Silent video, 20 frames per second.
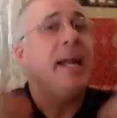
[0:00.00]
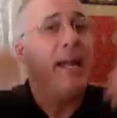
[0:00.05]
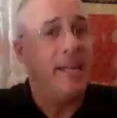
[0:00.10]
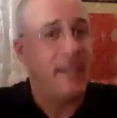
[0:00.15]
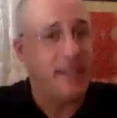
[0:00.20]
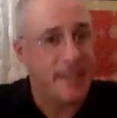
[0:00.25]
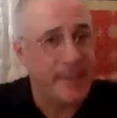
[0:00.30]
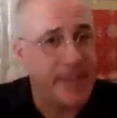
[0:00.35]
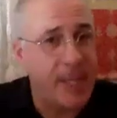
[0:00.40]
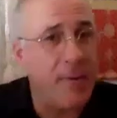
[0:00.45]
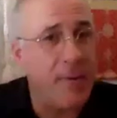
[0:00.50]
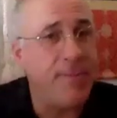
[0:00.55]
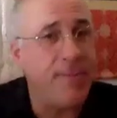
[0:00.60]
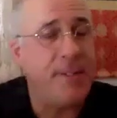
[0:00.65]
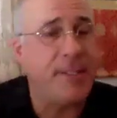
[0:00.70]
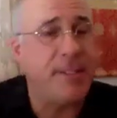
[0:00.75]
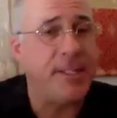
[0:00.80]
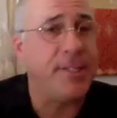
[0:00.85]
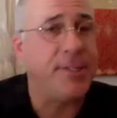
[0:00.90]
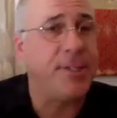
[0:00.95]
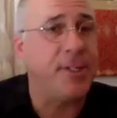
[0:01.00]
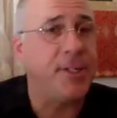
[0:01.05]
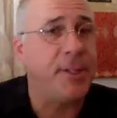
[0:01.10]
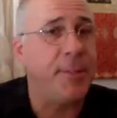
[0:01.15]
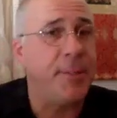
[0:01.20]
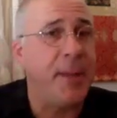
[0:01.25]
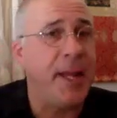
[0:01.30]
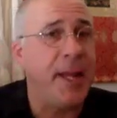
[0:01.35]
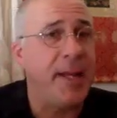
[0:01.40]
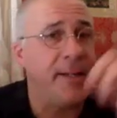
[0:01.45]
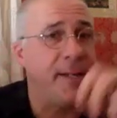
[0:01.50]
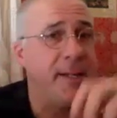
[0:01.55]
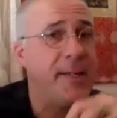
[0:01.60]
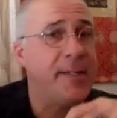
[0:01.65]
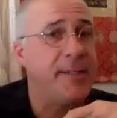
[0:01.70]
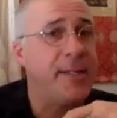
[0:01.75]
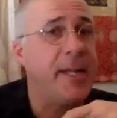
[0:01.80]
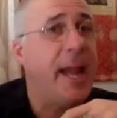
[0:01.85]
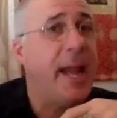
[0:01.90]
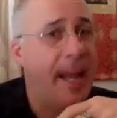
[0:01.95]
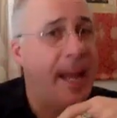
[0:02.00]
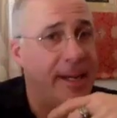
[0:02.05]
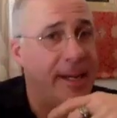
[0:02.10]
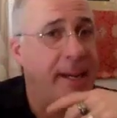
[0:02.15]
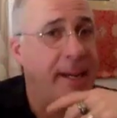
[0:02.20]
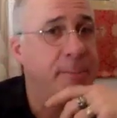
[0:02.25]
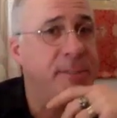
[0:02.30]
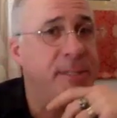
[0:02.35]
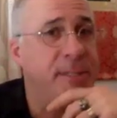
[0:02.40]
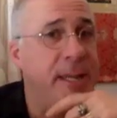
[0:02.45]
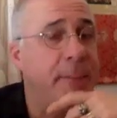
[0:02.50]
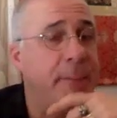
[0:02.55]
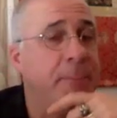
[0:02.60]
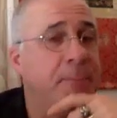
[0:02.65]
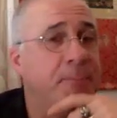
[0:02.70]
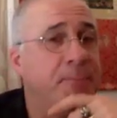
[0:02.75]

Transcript: itself is interdependent and empty.